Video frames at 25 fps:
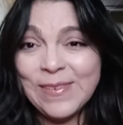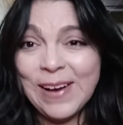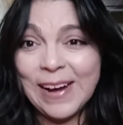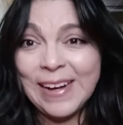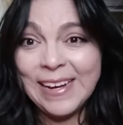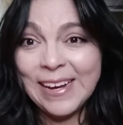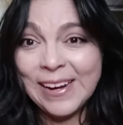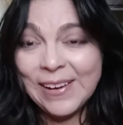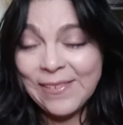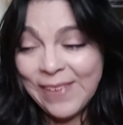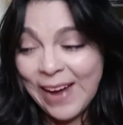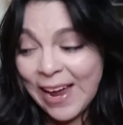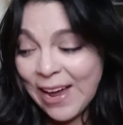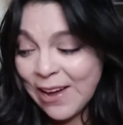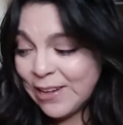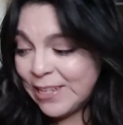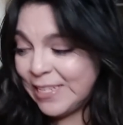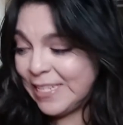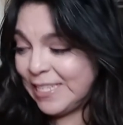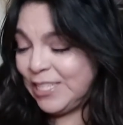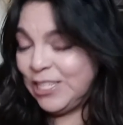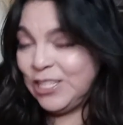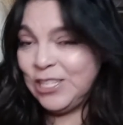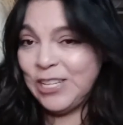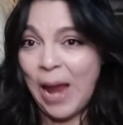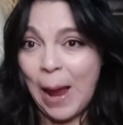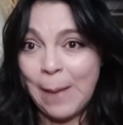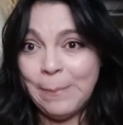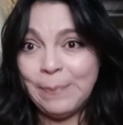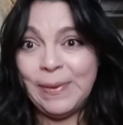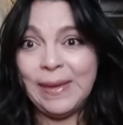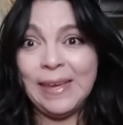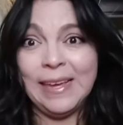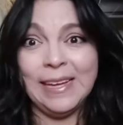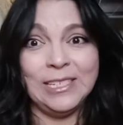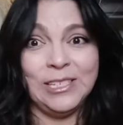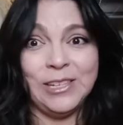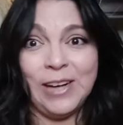running around and
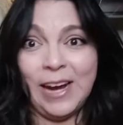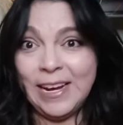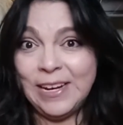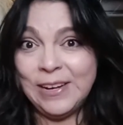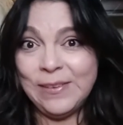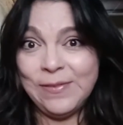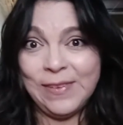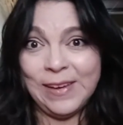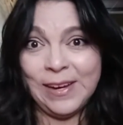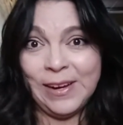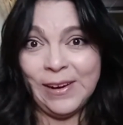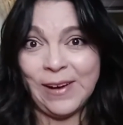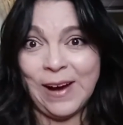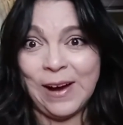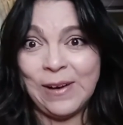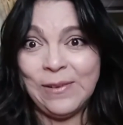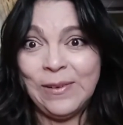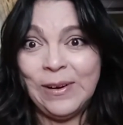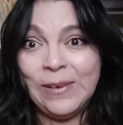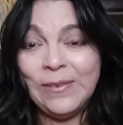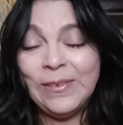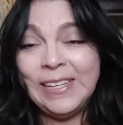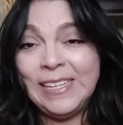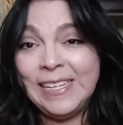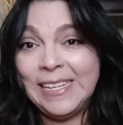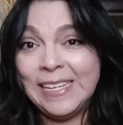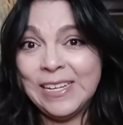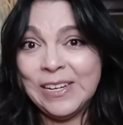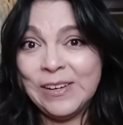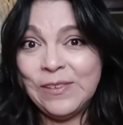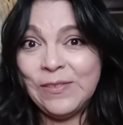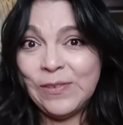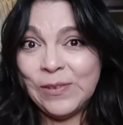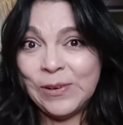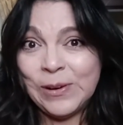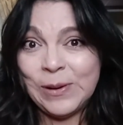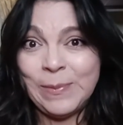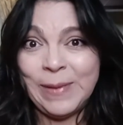shopping and trying to figure out what we
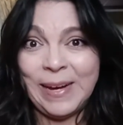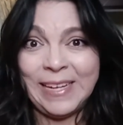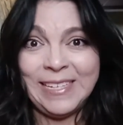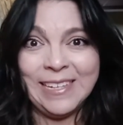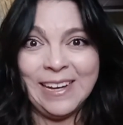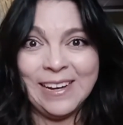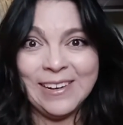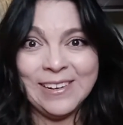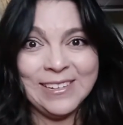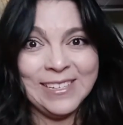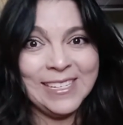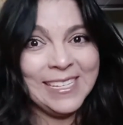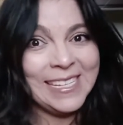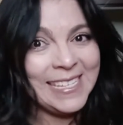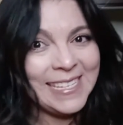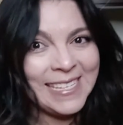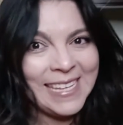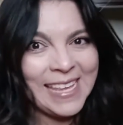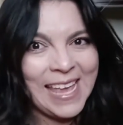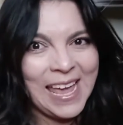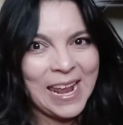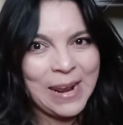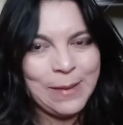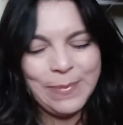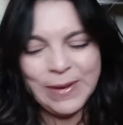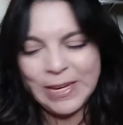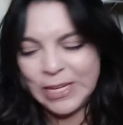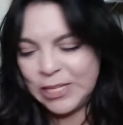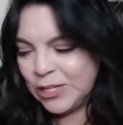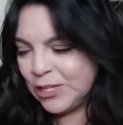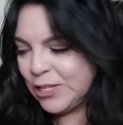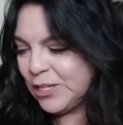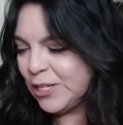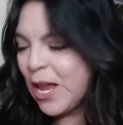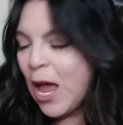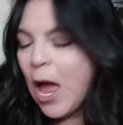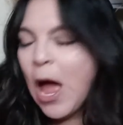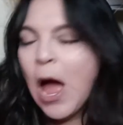needed for my daughter's quinceañera
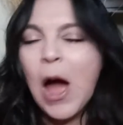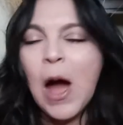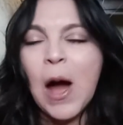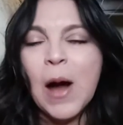pictures,